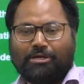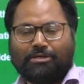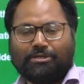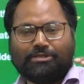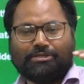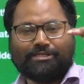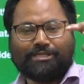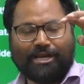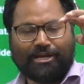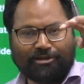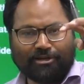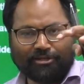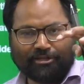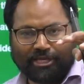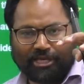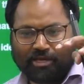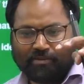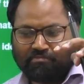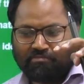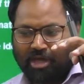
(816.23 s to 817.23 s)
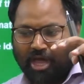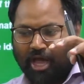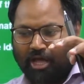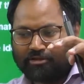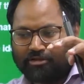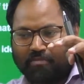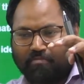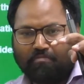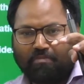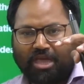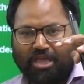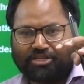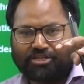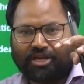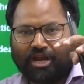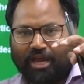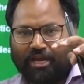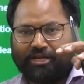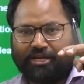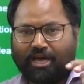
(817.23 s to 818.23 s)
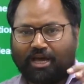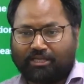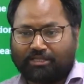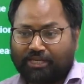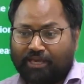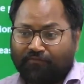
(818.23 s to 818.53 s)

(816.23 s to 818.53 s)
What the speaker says: central theme and the major ideas.